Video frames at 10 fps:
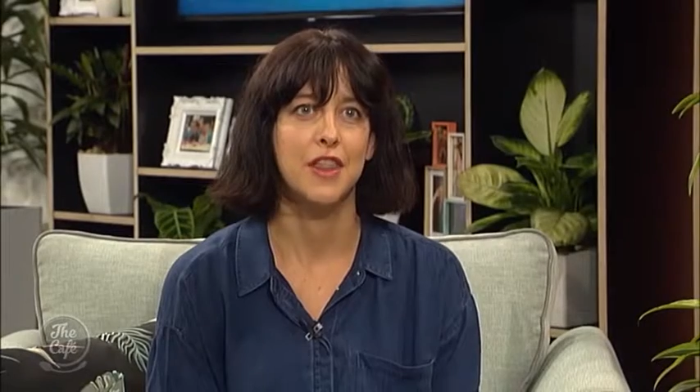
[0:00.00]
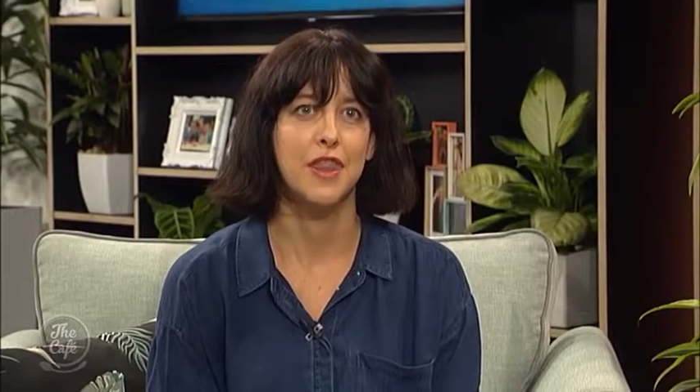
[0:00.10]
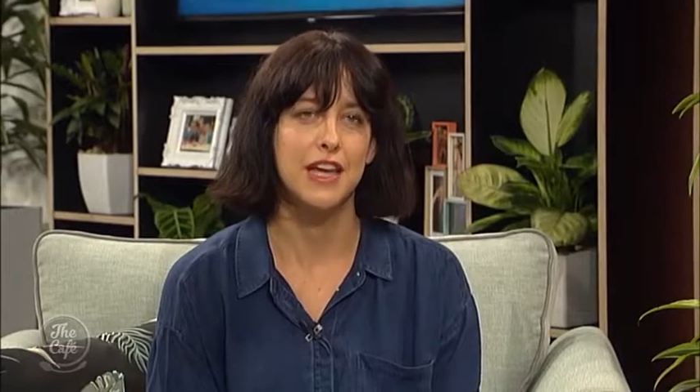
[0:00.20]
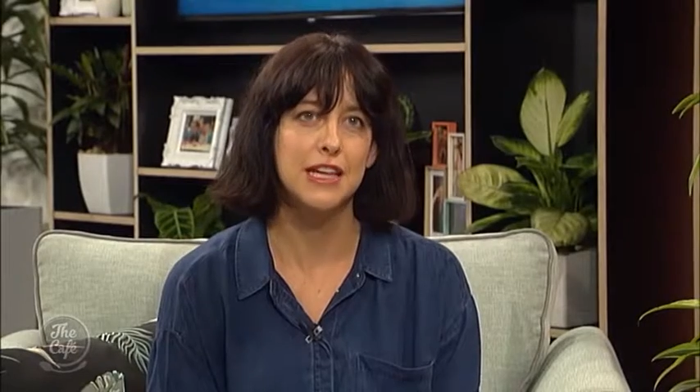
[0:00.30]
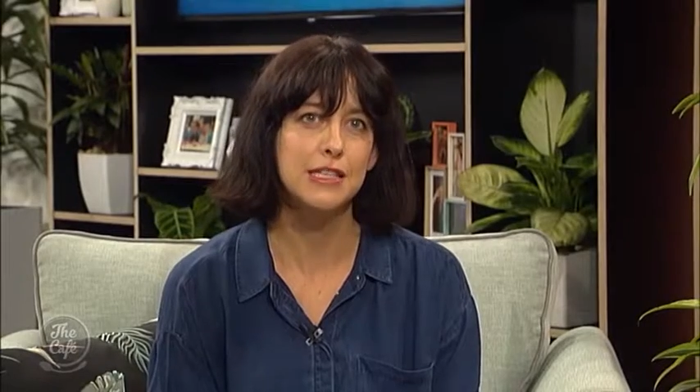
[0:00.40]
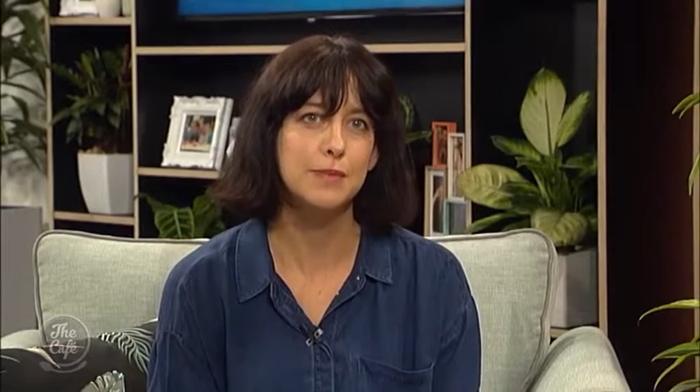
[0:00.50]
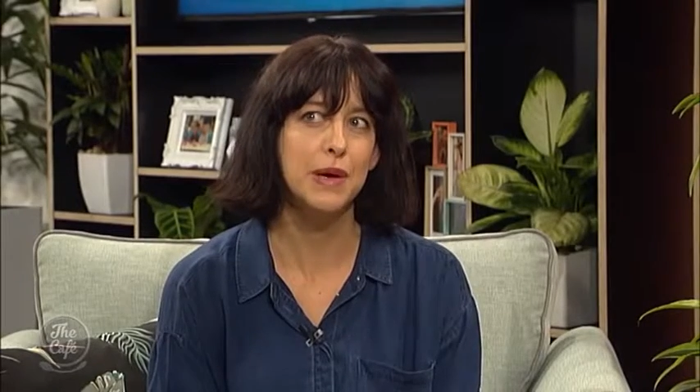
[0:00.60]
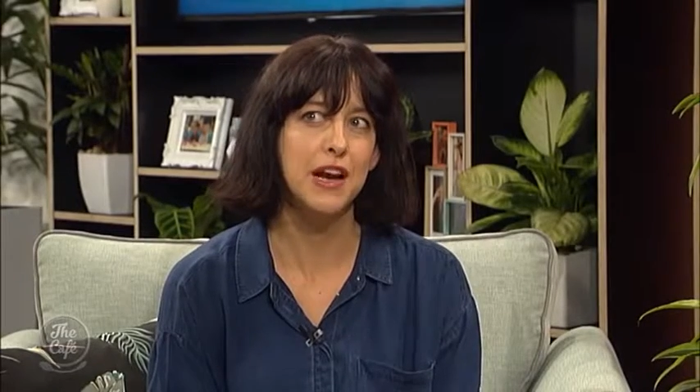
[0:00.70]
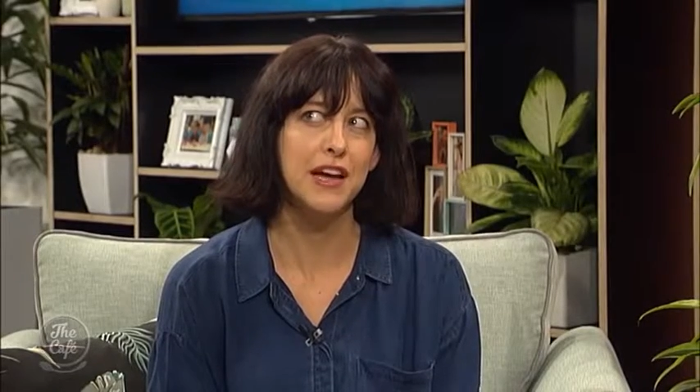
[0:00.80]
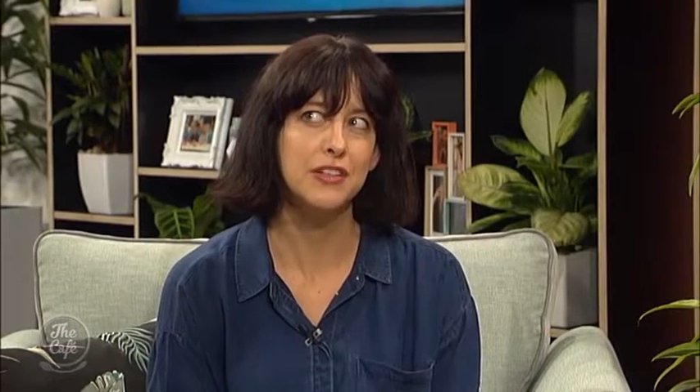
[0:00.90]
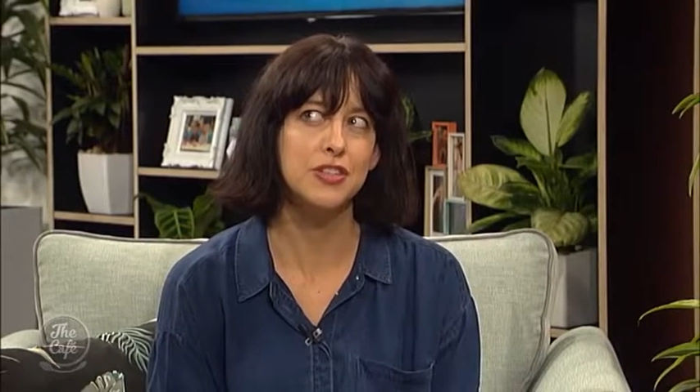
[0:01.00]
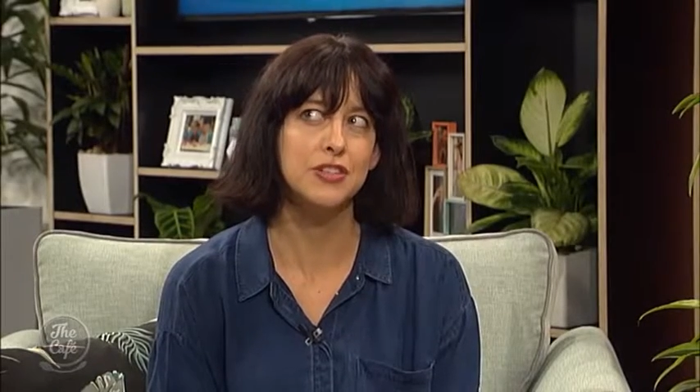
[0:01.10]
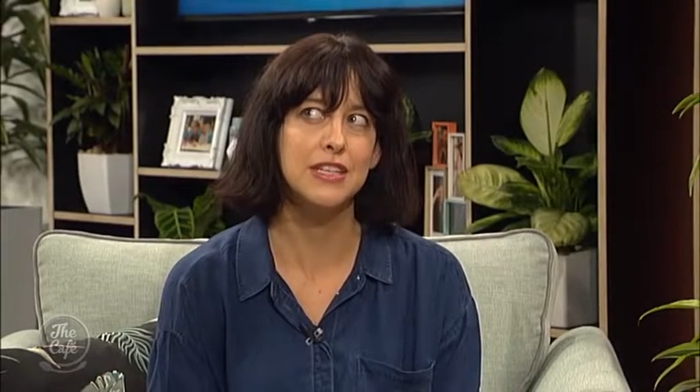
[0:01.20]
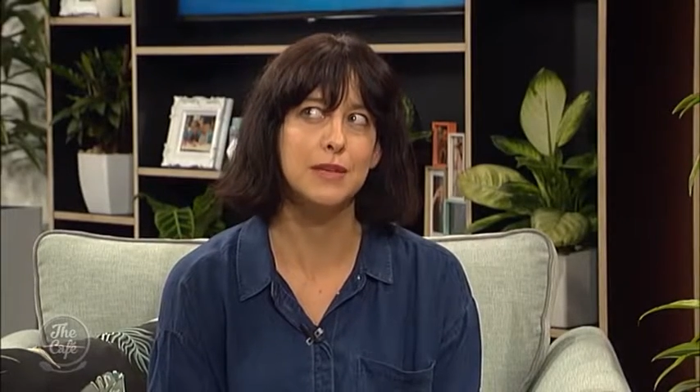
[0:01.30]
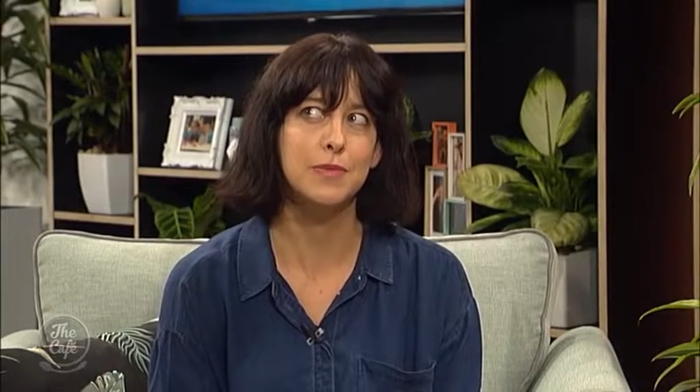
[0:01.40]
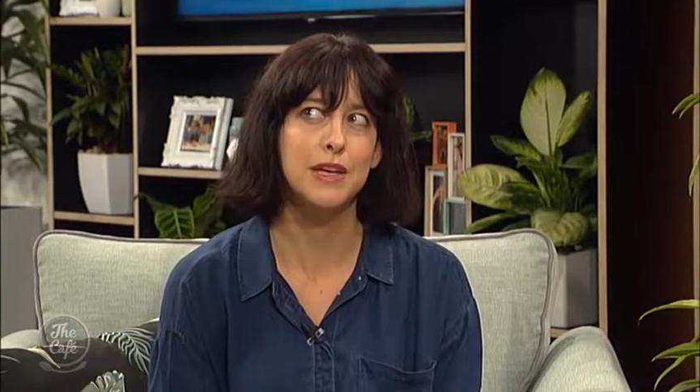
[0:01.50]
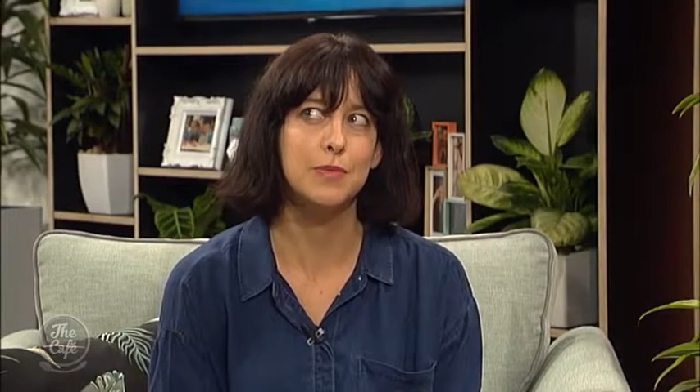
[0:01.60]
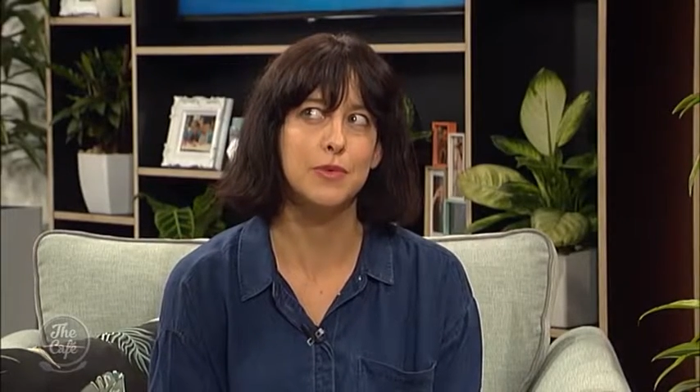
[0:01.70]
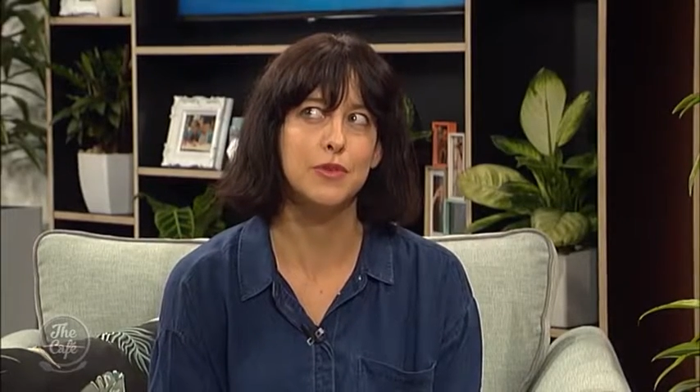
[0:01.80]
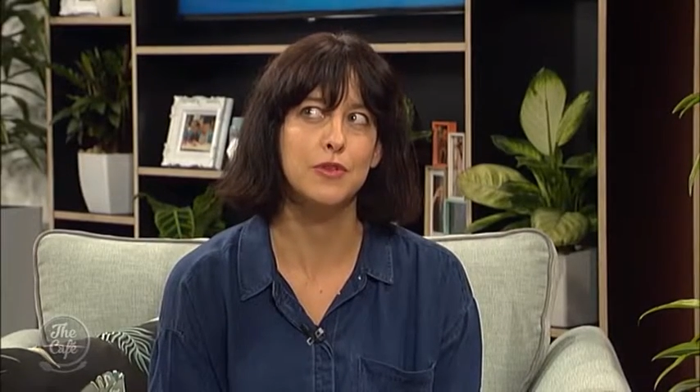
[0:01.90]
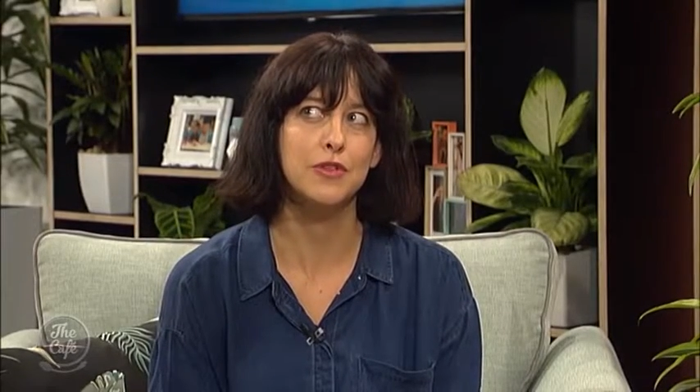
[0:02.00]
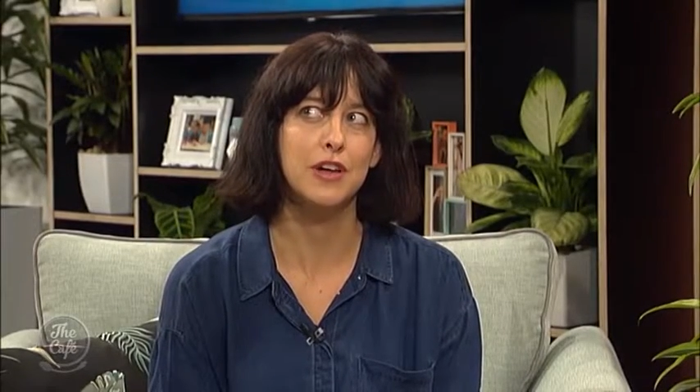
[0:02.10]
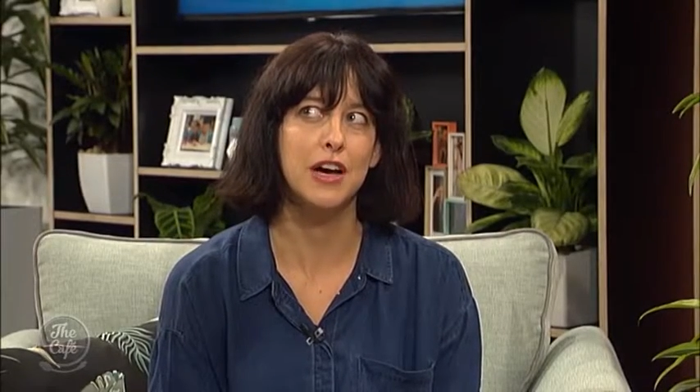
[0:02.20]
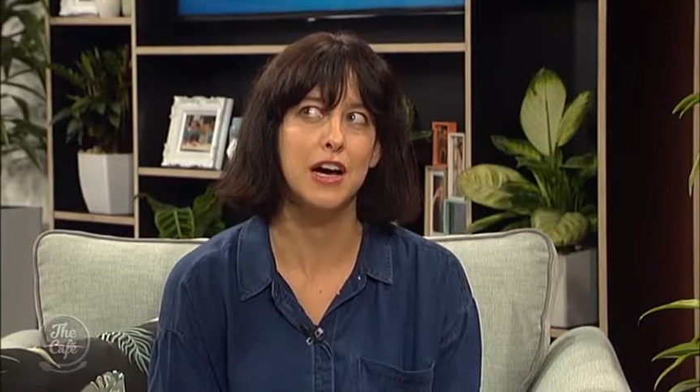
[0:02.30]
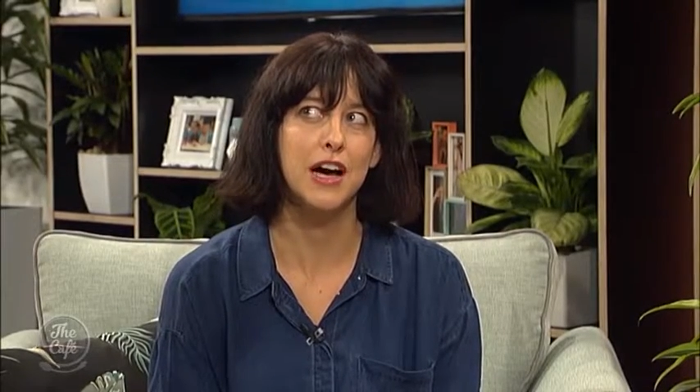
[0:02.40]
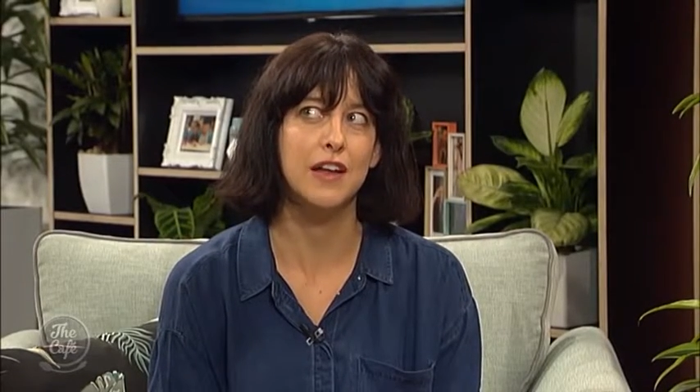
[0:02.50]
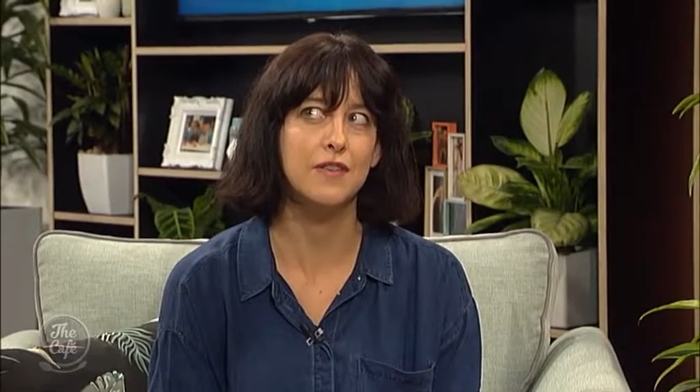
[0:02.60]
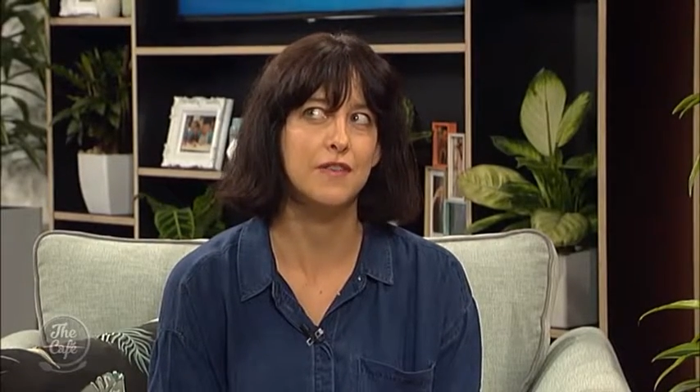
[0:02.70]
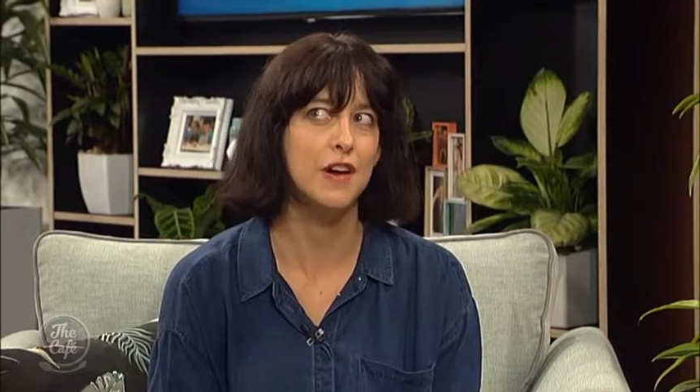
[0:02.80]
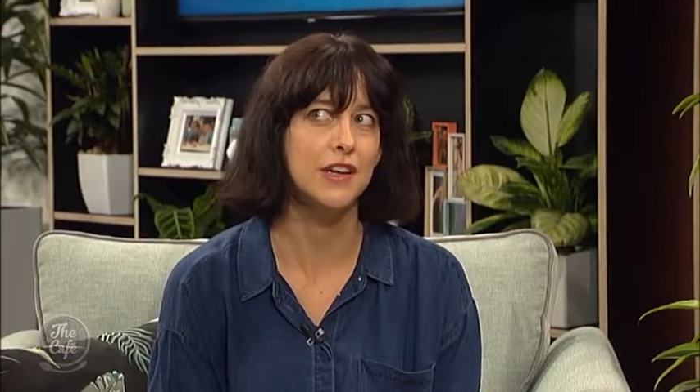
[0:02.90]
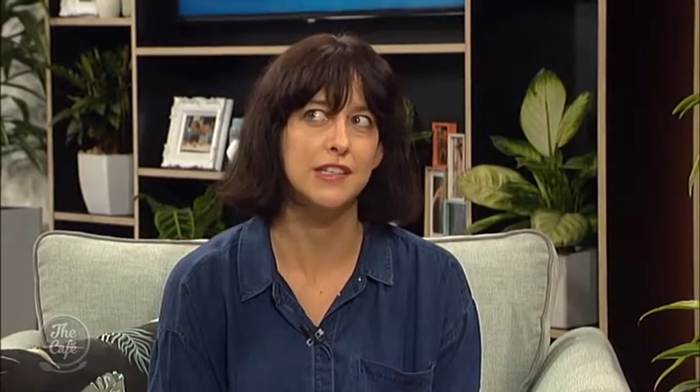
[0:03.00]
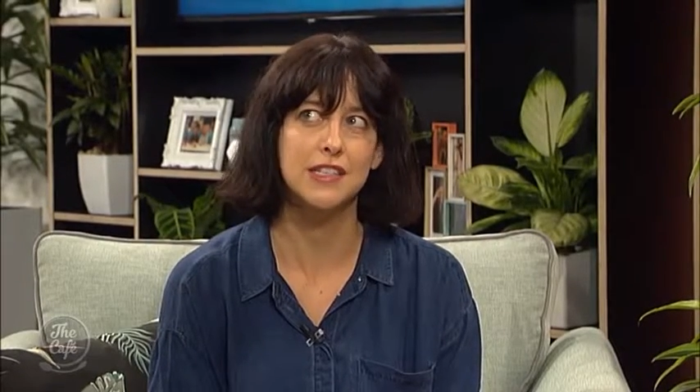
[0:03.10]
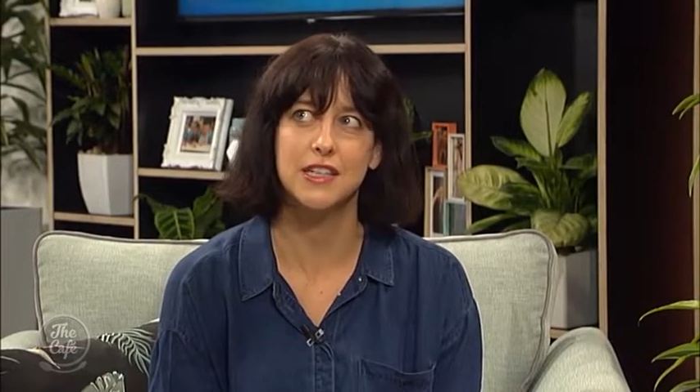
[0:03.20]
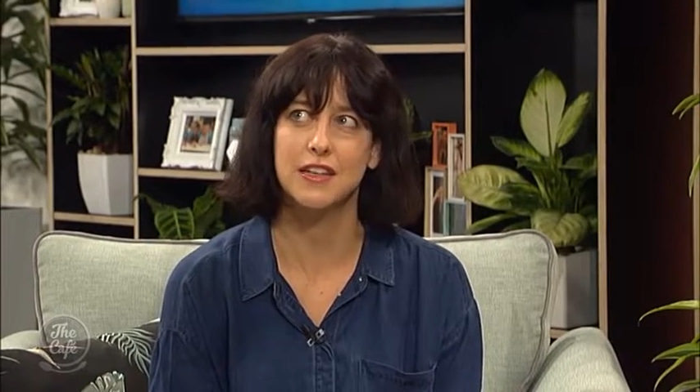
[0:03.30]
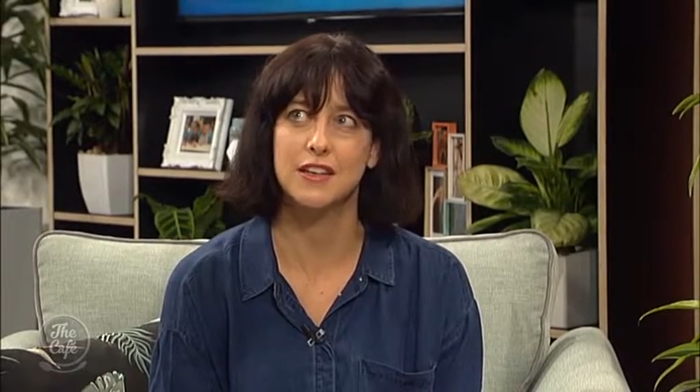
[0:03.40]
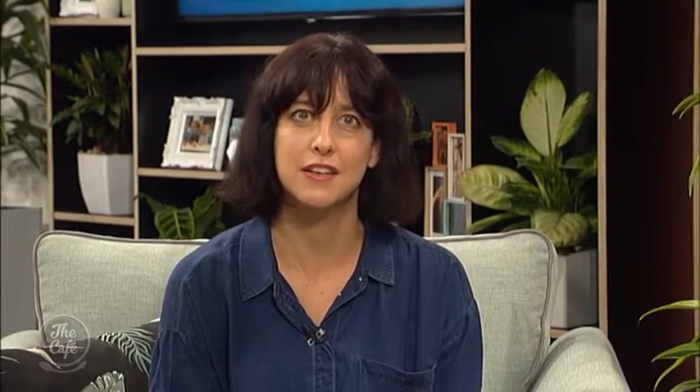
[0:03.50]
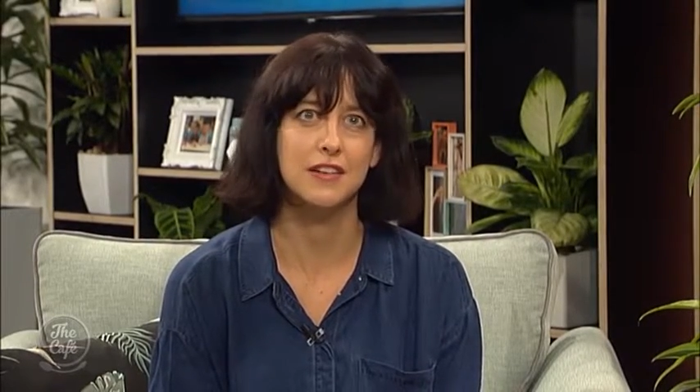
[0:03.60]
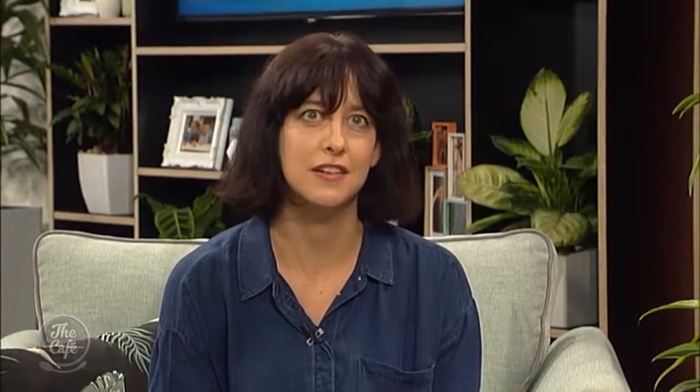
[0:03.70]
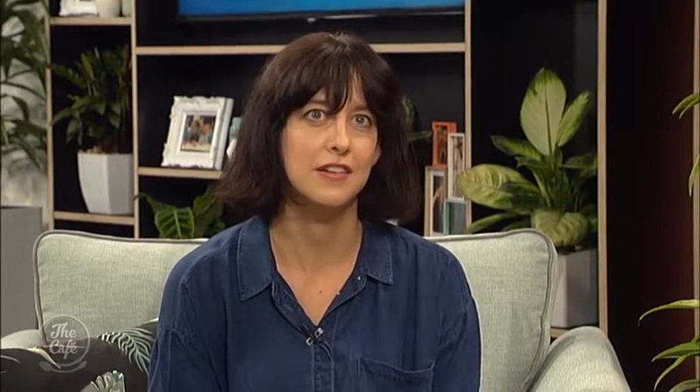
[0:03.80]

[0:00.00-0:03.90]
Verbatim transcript: things, but actually people aren't finding it